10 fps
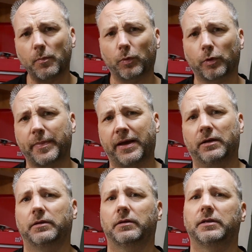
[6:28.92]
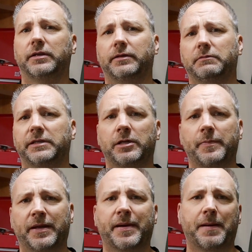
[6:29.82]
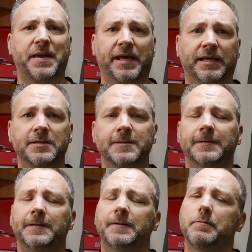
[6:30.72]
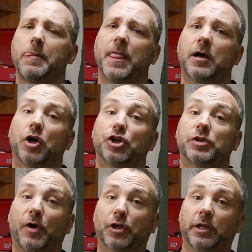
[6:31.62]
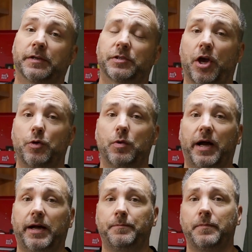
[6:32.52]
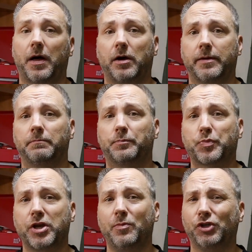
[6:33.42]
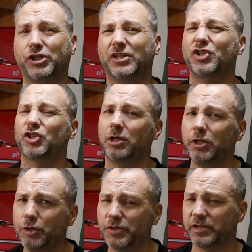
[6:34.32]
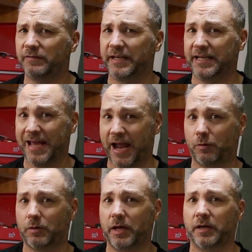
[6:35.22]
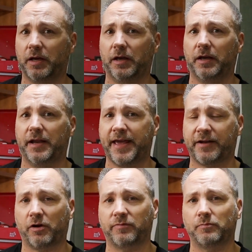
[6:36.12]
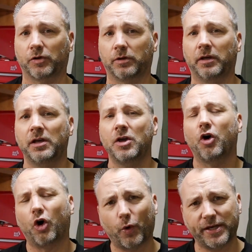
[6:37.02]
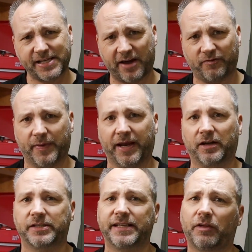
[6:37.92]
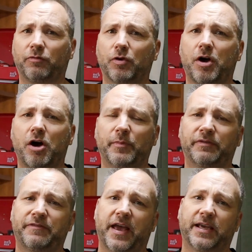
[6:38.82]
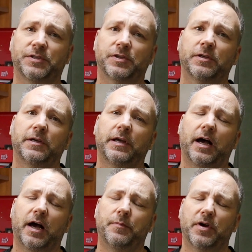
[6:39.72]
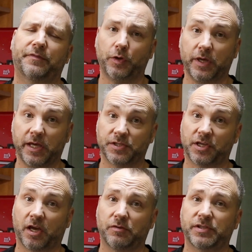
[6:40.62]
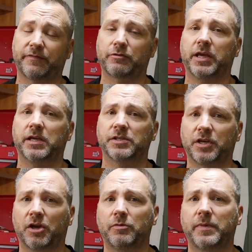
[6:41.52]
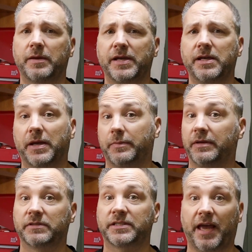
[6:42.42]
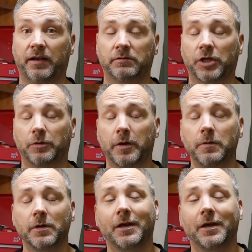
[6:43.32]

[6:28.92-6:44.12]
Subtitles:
But what about a little bit about me as a modeler? So I'm pretty much exclusively now an aircraft modeler. Always have been. I did go through an armour phase a few years ago, 7 or 8 years ago, maybe even 10, don't know.